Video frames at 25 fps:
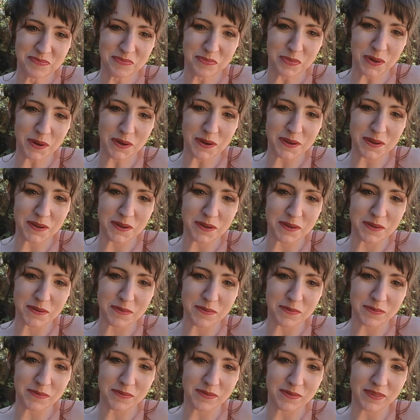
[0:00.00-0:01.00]
put a
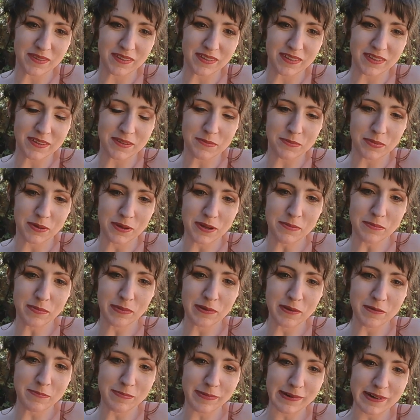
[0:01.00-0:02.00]
put a
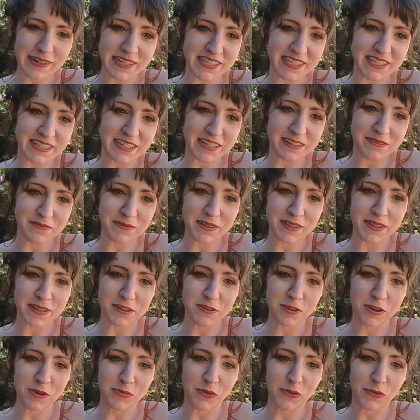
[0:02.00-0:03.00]
blue person in with a
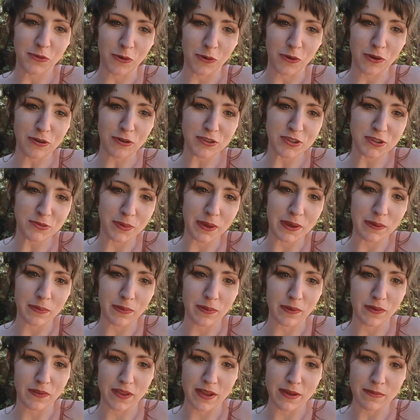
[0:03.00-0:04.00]
group of orange
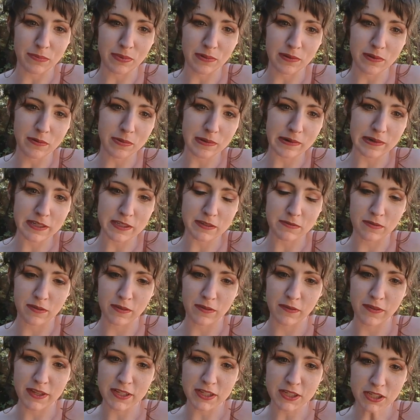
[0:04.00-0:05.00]
people, and that blue person will
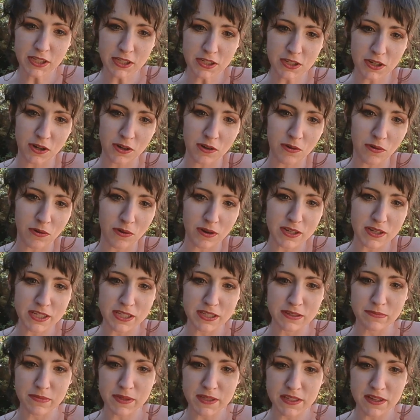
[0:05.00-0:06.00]
eventually turn orange
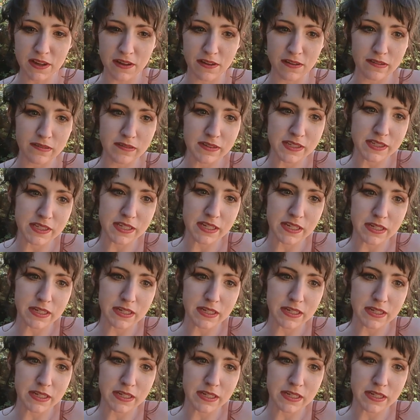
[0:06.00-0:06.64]
themselves.